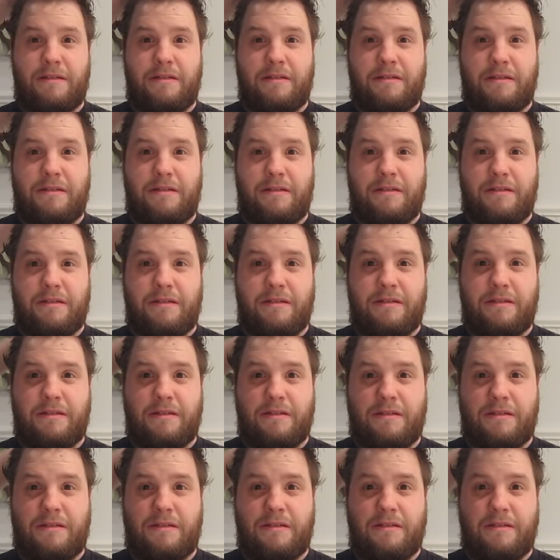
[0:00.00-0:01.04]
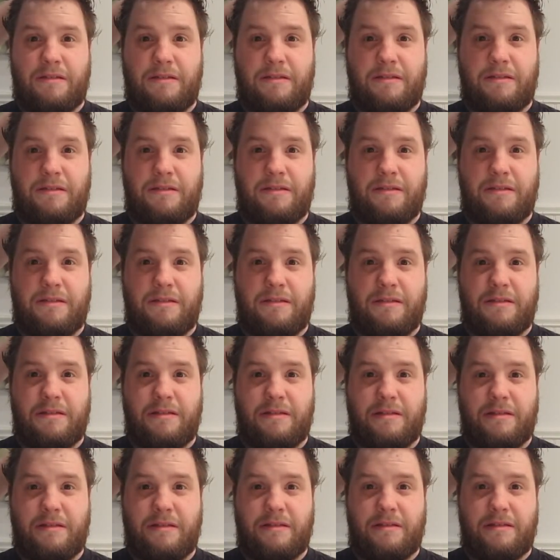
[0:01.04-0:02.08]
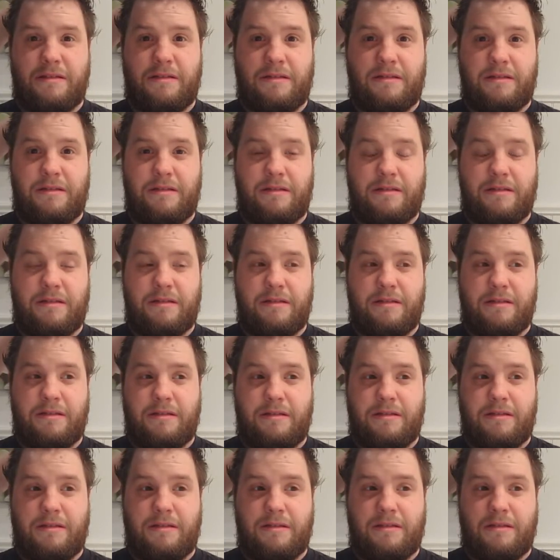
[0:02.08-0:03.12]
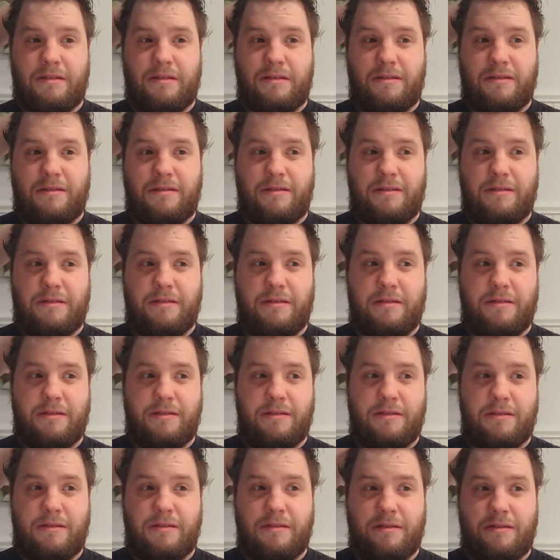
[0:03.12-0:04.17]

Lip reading: (silence)